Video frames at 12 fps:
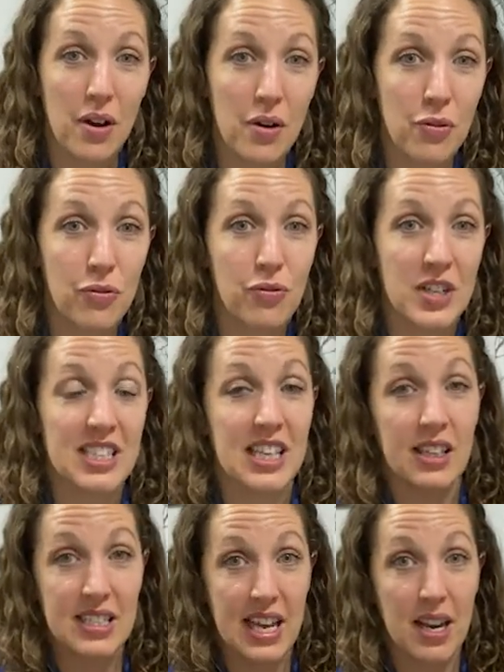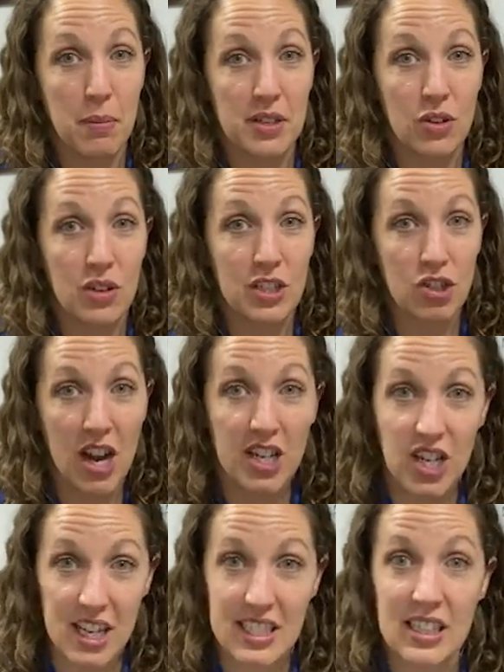facilitate a muscle
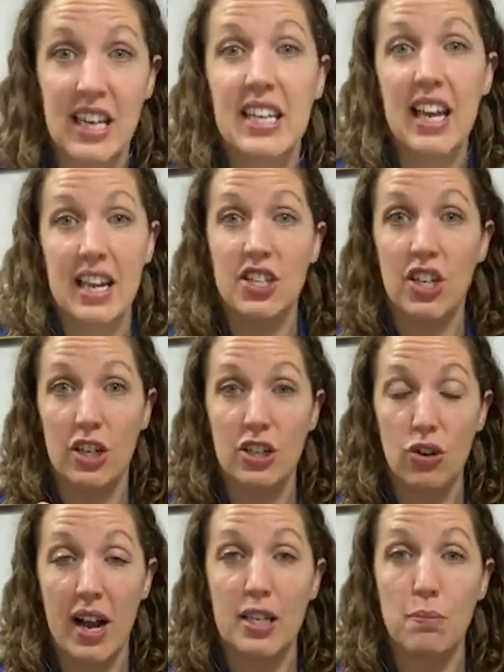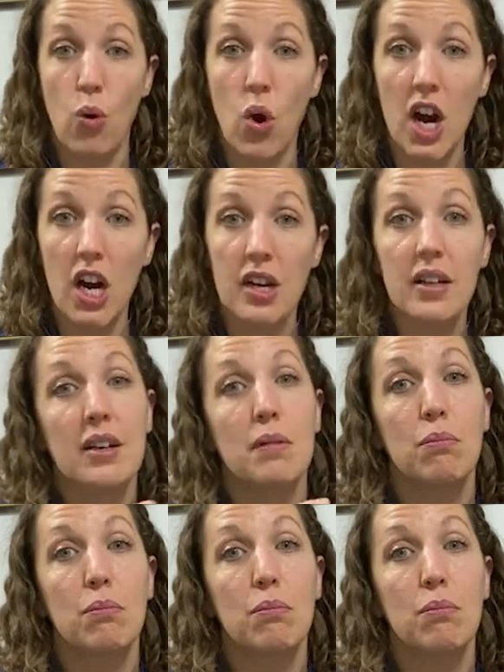contraction, as in like get it to contract more